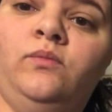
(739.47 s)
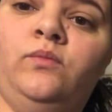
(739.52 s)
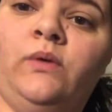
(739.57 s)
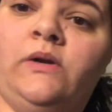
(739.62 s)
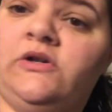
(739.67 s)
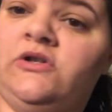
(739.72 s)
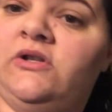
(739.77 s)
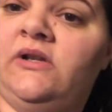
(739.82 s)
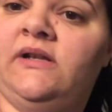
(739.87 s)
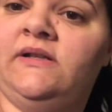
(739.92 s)

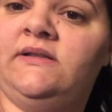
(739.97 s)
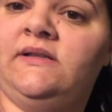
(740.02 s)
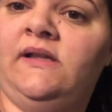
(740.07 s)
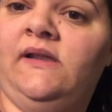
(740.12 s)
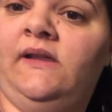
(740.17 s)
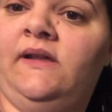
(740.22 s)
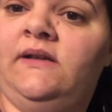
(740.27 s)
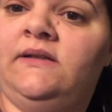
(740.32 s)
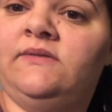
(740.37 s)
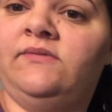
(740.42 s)
watch that Sea
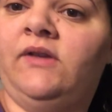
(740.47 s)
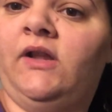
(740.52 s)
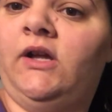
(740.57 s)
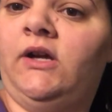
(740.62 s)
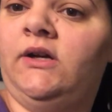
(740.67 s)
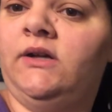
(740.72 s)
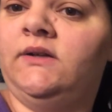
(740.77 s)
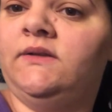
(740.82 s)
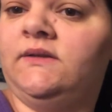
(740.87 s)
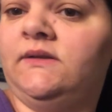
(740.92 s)
Lee's
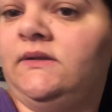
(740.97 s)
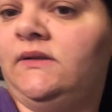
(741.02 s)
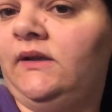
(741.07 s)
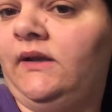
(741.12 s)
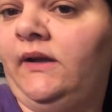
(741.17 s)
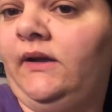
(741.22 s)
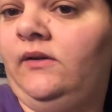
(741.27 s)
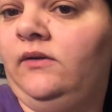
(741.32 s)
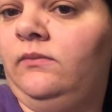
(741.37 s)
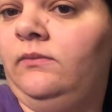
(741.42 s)
vlogs until
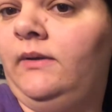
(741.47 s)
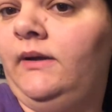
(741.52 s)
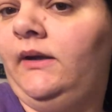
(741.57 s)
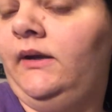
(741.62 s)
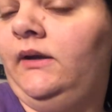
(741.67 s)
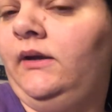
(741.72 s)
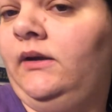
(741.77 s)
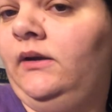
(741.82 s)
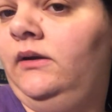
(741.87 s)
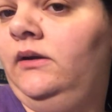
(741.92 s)
I go to
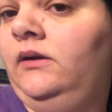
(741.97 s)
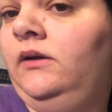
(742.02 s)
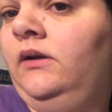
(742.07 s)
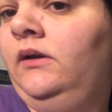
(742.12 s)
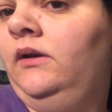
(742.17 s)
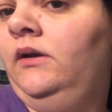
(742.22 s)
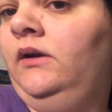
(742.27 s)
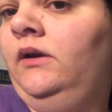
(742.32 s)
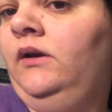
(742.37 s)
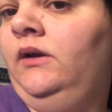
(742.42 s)
bed,
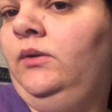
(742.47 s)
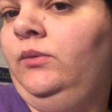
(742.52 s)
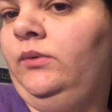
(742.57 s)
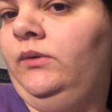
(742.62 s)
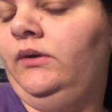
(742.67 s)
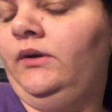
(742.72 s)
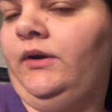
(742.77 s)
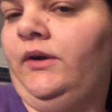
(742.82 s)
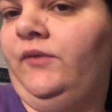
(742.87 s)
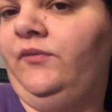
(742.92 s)

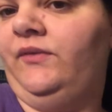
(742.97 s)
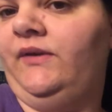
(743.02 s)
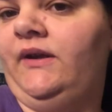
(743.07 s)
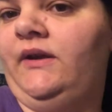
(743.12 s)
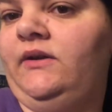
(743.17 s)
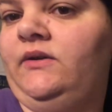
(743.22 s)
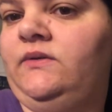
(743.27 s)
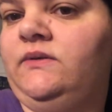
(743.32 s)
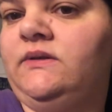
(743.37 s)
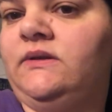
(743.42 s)
watch more
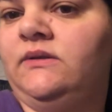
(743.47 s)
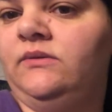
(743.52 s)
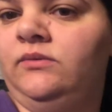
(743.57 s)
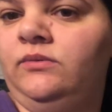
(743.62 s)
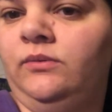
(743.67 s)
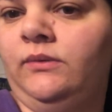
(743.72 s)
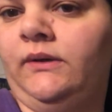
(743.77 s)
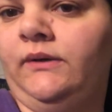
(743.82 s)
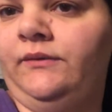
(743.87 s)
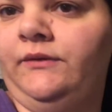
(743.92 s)
videos,
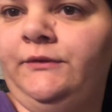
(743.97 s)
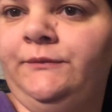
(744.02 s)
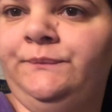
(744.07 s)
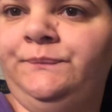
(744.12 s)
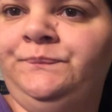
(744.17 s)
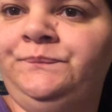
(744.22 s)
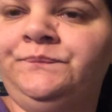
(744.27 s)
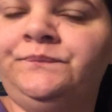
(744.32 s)
whatever.